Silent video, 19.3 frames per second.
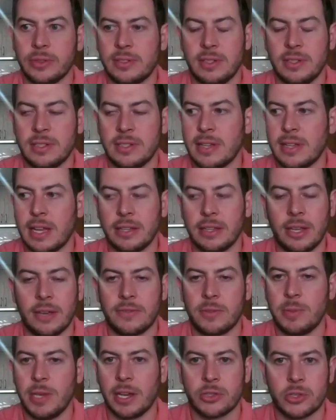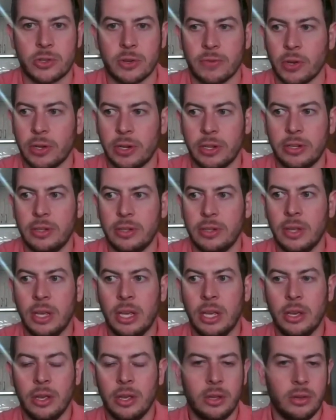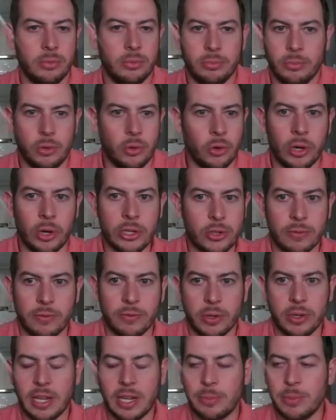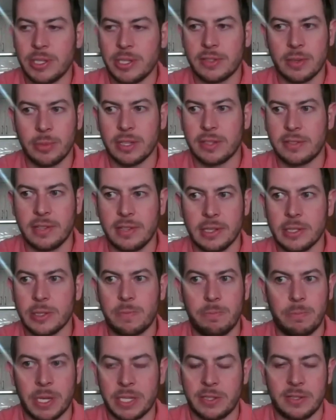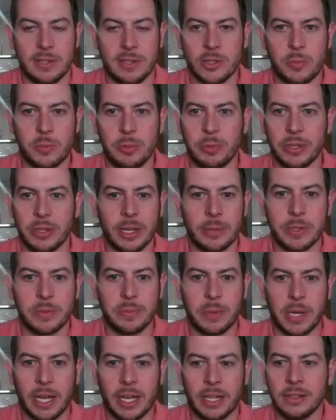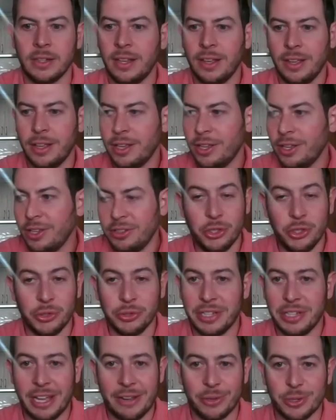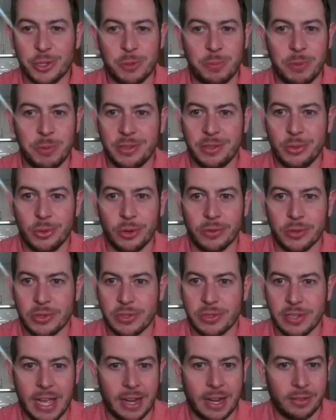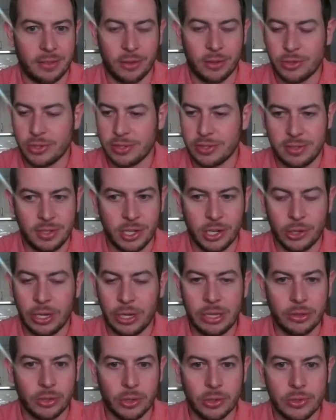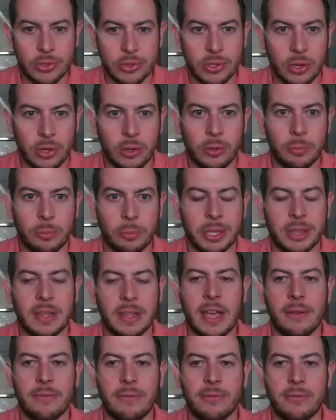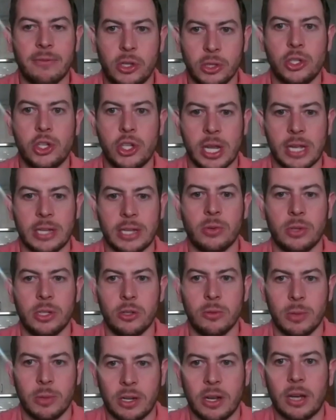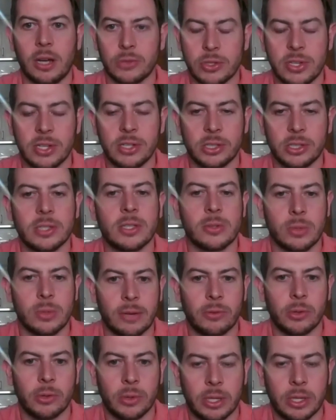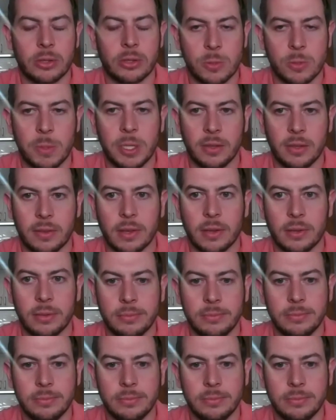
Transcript: It's, it's not that you have to be extroverted are introverted. I mean, some of the sales best salespeople at HubSpot, you'll never speak to over Slack. They're just you know in their own zone, but they have good, genuine human conversations with everyone that they're speaking to.